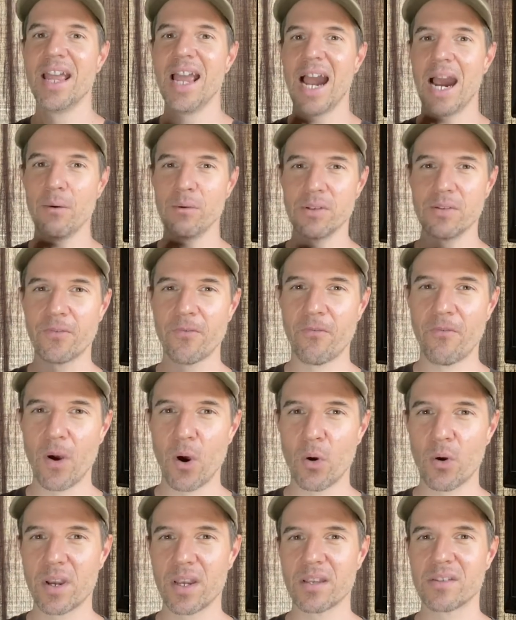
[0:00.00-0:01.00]
I was
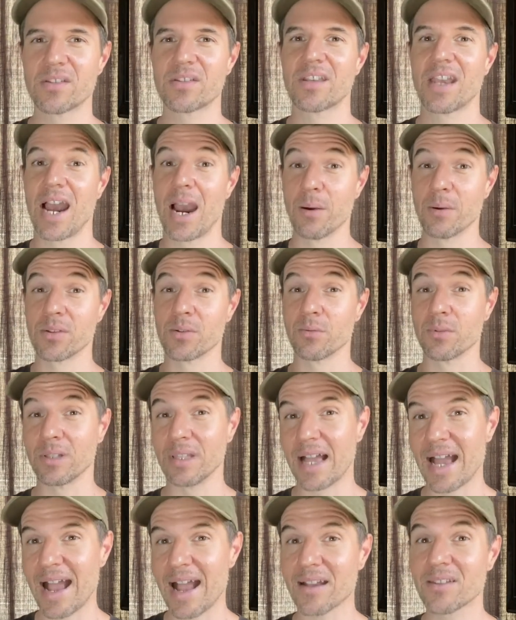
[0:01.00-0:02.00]
focused, I was
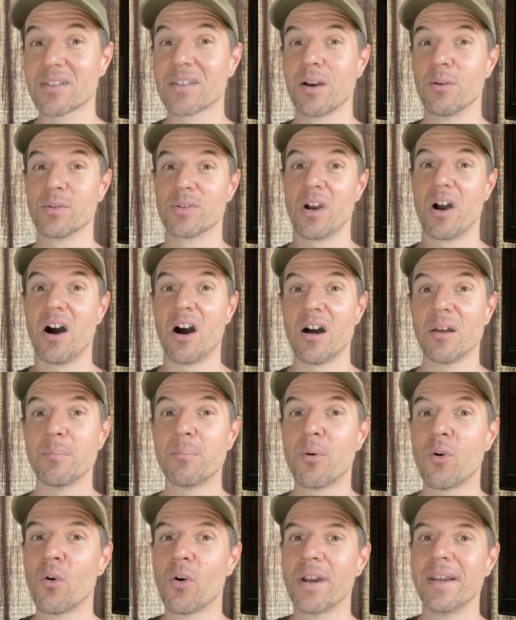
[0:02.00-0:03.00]
relaxed, I was on
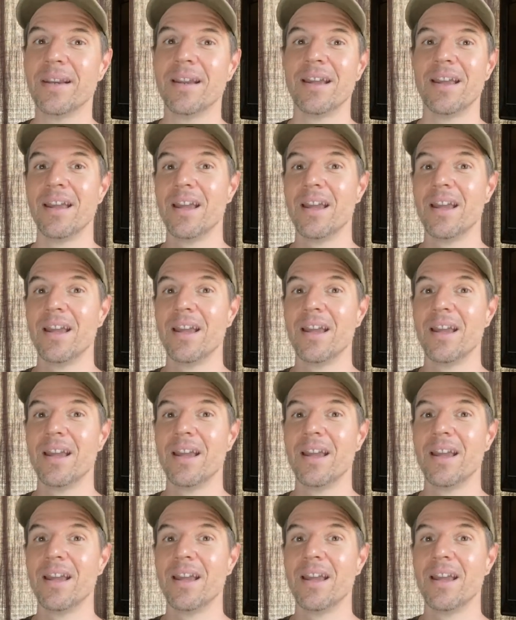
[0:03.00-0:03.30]
point.